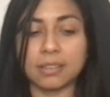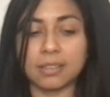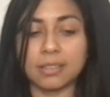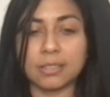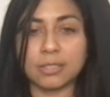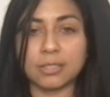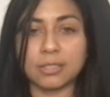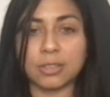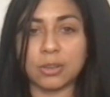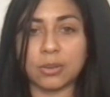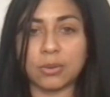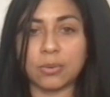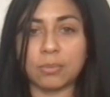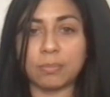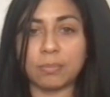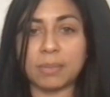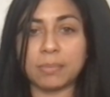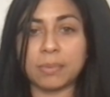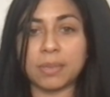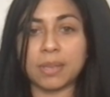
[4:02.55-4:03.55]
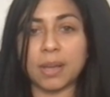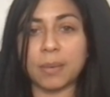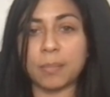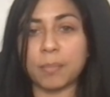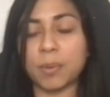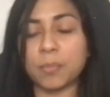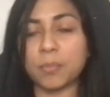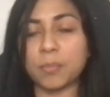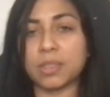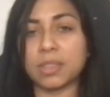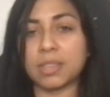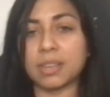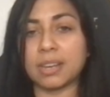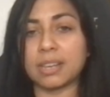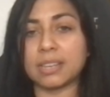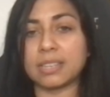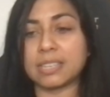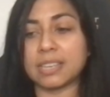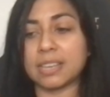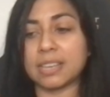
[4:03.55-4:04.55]
So maybe come up with an
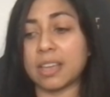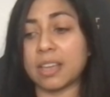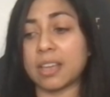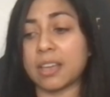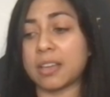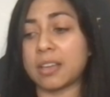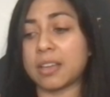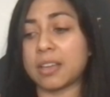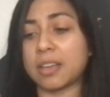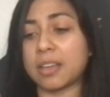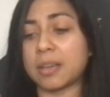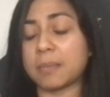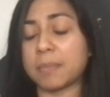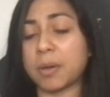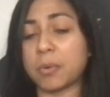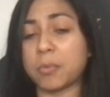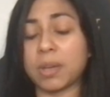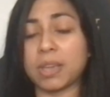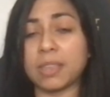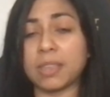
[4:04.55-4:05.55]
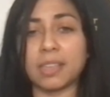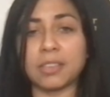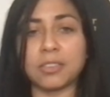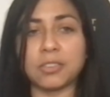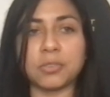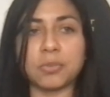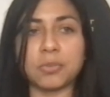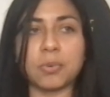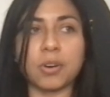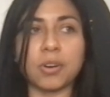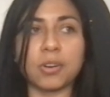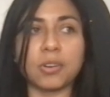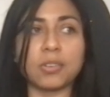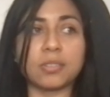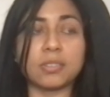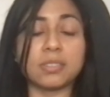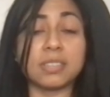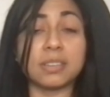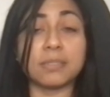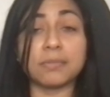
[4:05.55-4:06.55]
idea, a way that you are
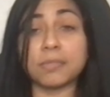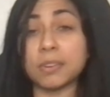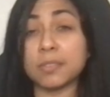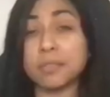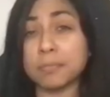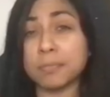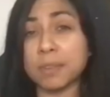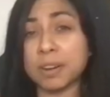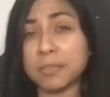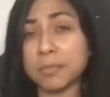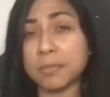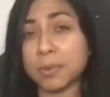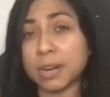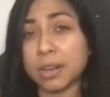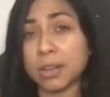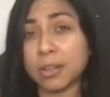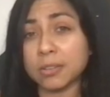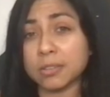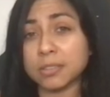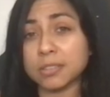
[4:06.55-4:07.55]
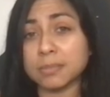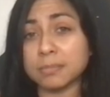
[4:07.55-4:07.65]
different from everyone else.